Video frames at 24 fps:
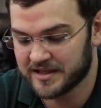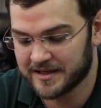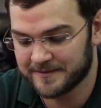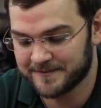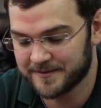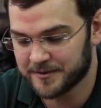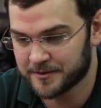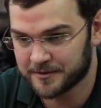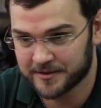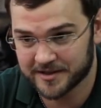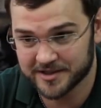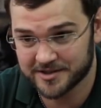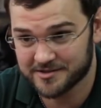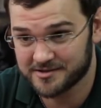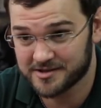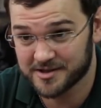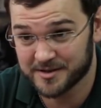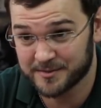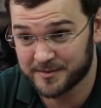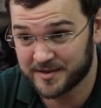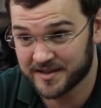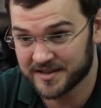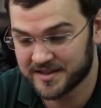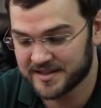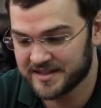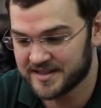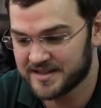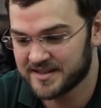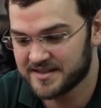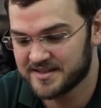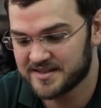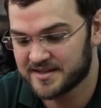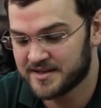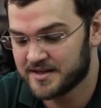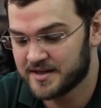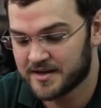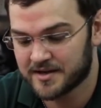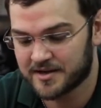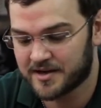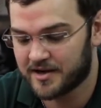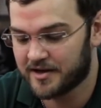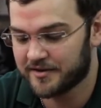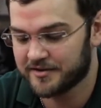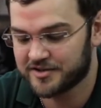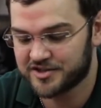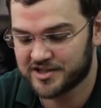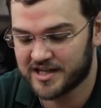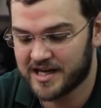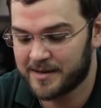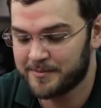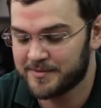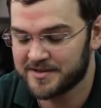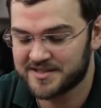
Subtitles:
If you're interested in one of these, call the shop.